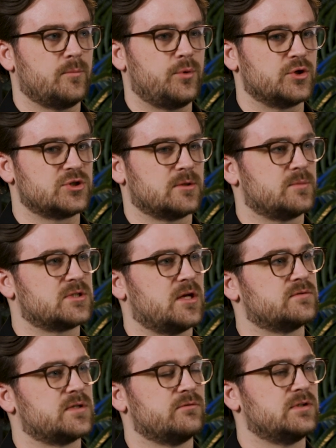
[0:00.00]
pushing
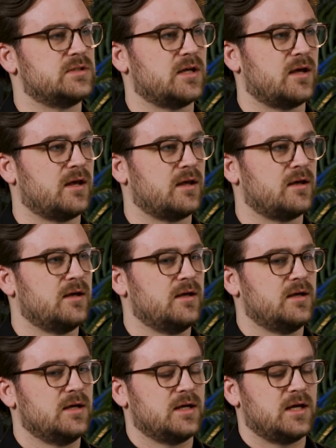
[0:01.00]
themselves every day.
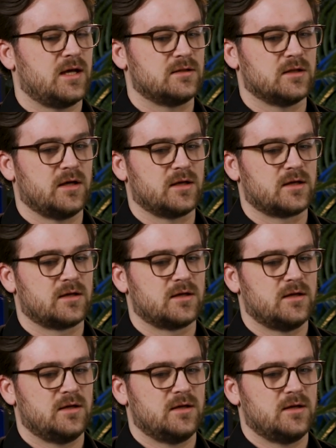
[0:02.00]
And like,
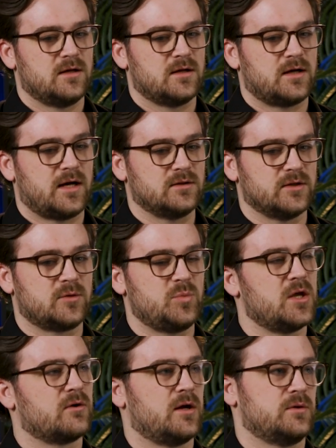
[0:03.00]
I like
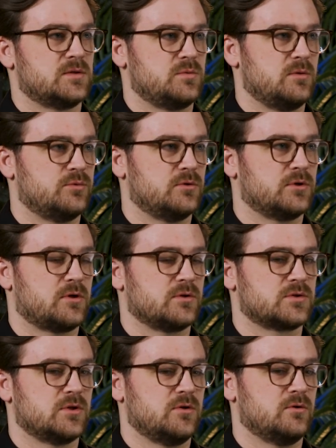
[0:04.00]
being around these people, and
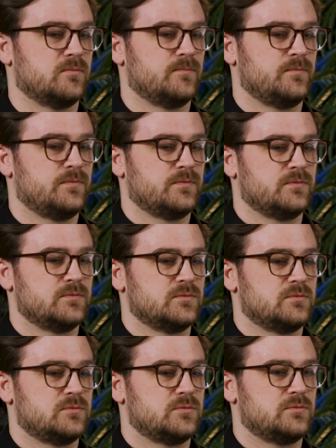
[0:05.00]
also
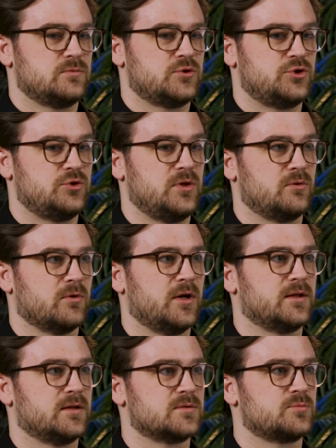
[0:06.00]
shooting
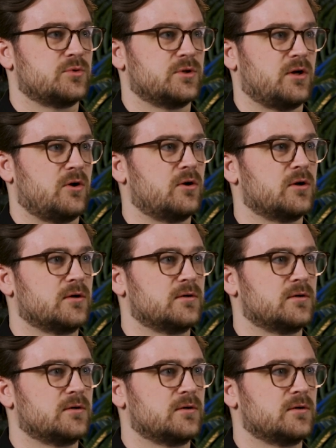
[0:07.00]
running is pretty hard.